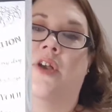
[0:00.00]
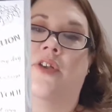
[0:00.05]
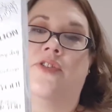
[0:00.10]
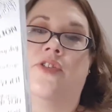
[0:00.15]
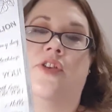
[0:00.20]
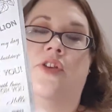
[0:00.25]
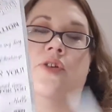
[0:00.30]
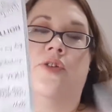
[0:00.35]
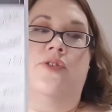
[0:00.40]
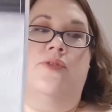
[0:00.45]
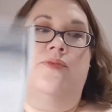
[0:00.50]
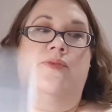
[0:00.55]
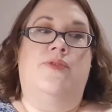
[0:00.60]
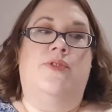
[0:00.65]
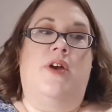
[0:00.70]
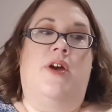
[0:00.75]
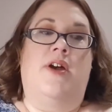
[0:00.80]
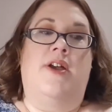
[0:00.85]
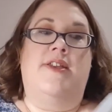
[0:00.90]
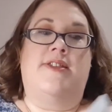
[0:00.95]
So you've got some
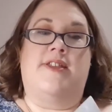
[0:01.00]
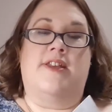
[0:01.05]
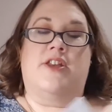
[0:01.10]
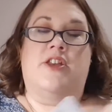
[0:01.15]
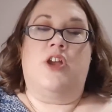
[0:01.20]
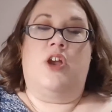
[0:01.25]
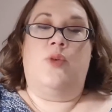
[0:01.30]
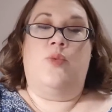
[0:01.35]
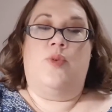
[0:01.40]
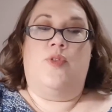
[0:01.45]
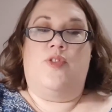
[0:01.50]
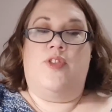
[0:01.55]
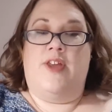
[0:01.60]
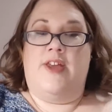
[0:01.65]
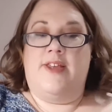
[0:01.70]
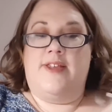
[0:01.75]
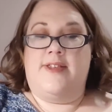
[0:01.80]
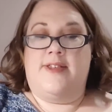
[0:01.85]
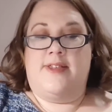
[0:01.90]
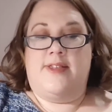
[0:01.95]
dies that go with
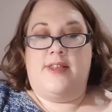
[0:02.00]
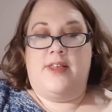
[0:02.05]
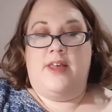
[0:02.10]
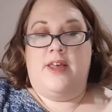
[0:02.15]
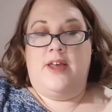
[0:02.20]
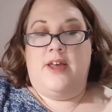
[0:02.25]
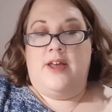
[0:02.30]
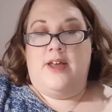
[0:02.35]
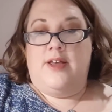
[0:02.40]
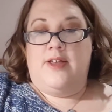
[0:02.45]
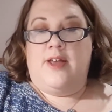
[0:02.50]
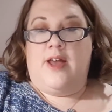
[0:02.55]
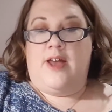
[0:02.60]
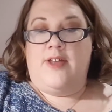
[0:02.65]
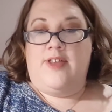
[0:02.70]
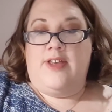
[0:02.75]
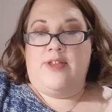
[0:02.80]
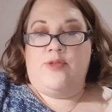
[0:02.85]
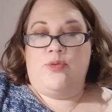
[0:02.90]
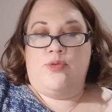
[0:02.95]
this.
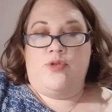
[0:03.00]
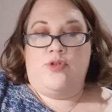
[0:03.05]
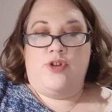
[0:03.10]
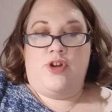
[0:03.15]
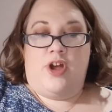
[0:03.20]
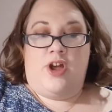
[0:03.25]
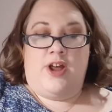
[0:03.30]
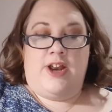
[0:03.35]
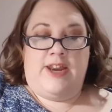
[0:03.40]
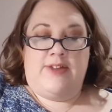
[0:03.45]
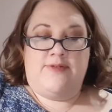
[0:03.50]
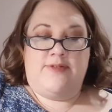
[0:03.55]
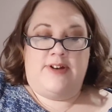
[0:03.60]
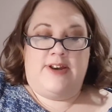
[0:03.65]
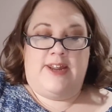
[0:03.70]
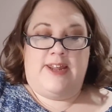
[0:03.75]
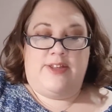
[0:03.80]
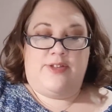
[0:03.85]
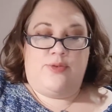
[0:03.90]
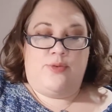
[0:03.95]
This was on early
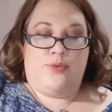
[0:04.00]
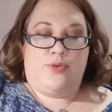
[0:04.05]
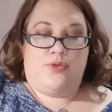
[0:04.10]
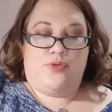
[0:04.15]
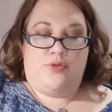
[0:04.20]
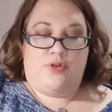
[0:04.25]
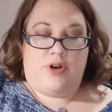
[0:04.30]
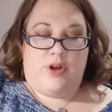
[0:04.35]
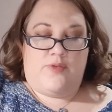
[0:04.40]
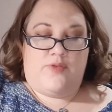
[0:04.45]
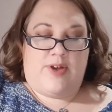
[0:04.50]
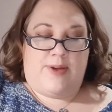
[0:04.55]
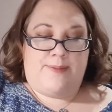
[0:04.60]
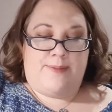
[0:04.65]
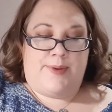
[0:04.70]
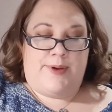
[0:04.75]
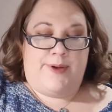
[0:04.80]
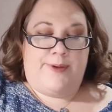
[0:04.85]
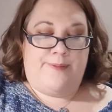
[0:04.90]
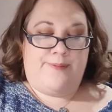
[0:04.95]
release all through
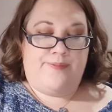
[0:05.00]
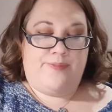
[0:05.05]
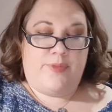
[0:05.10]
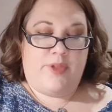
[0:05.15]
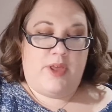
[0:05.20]
November.